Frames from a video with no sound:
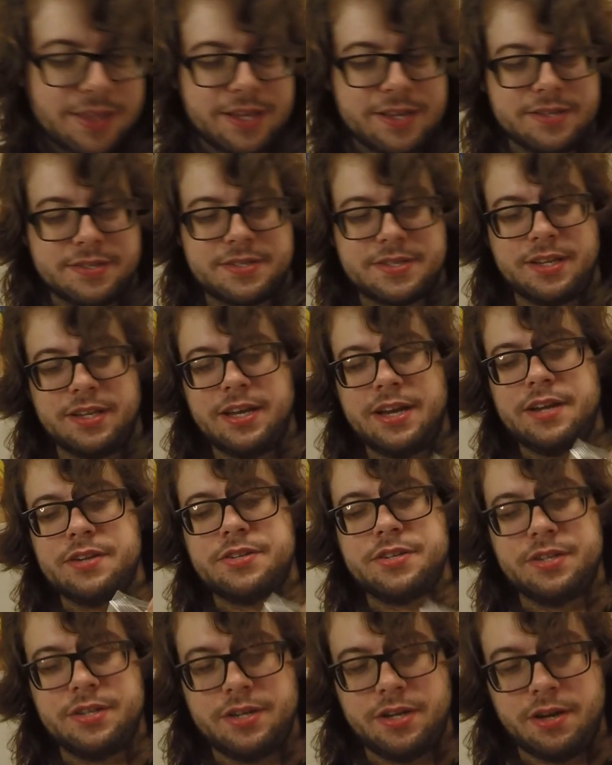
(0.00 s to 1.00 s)
the
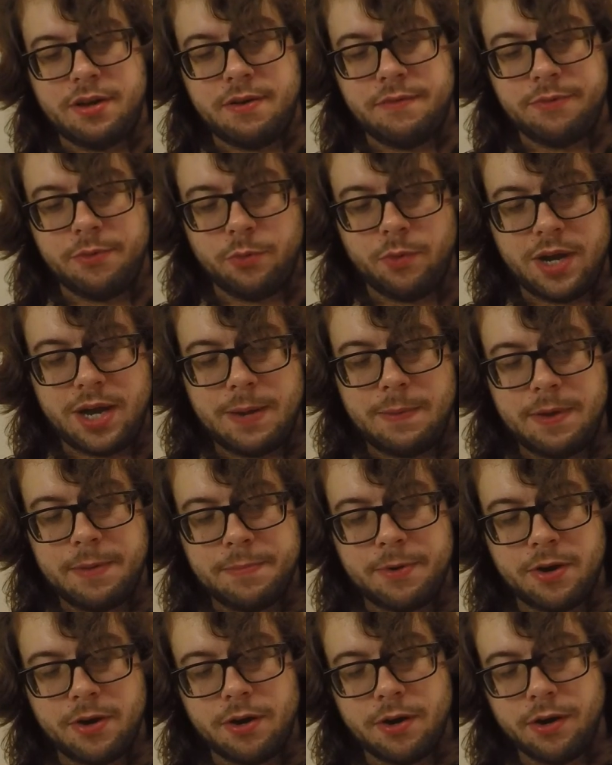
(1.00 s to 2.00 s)
installation of the whammy
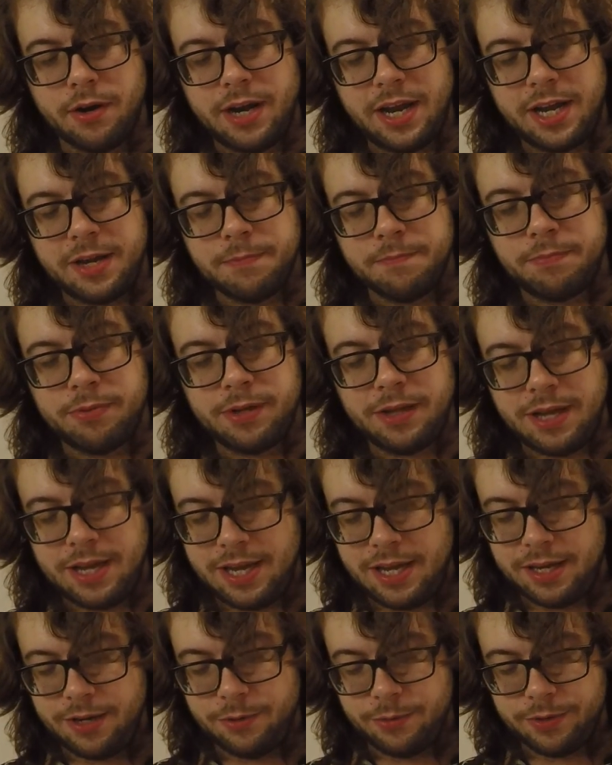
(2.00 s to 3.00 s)
bar and
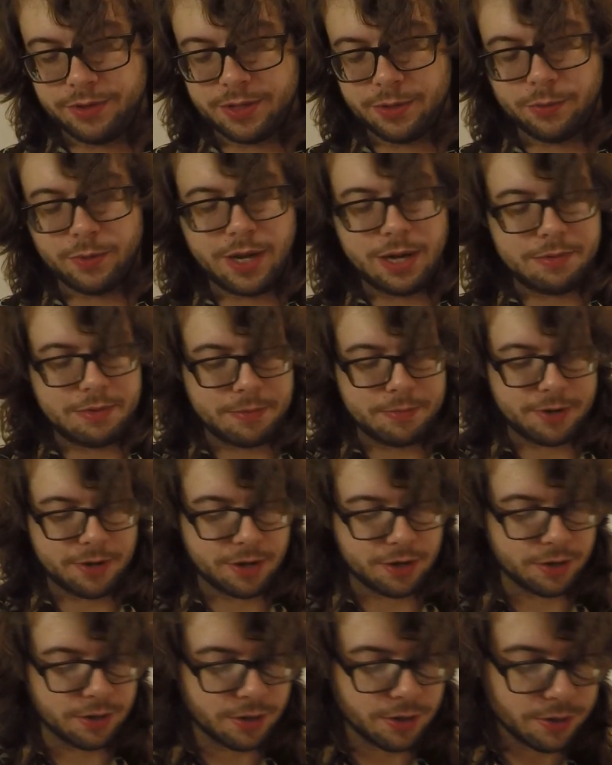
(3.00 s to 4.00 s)
playing with the whammy
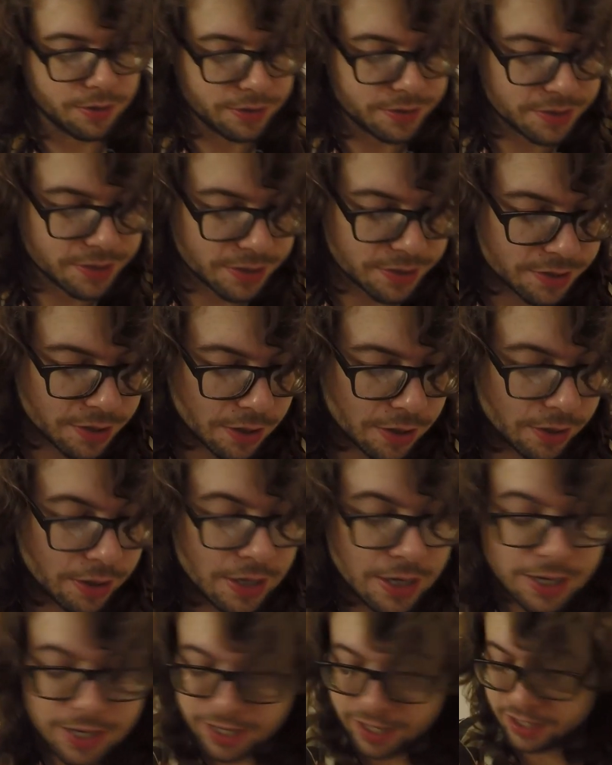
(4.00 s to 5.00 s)
bar on this guitar
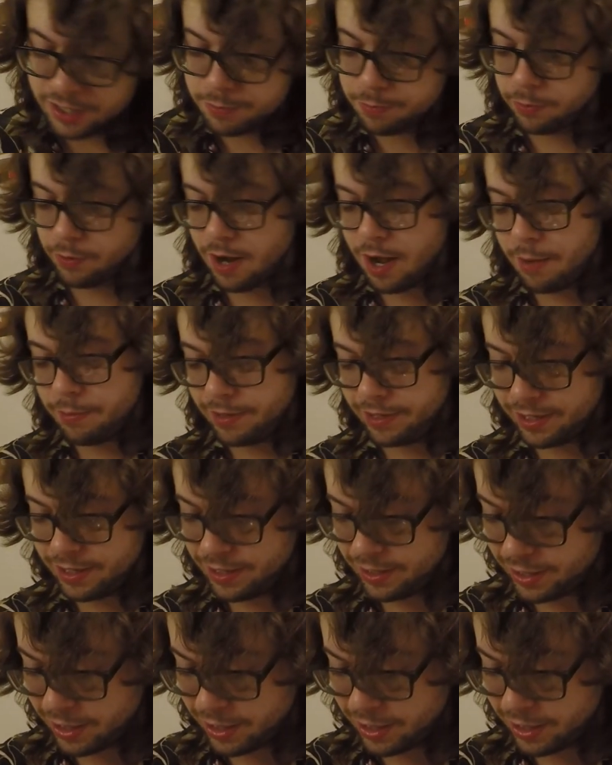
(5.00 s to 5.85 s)
is probably going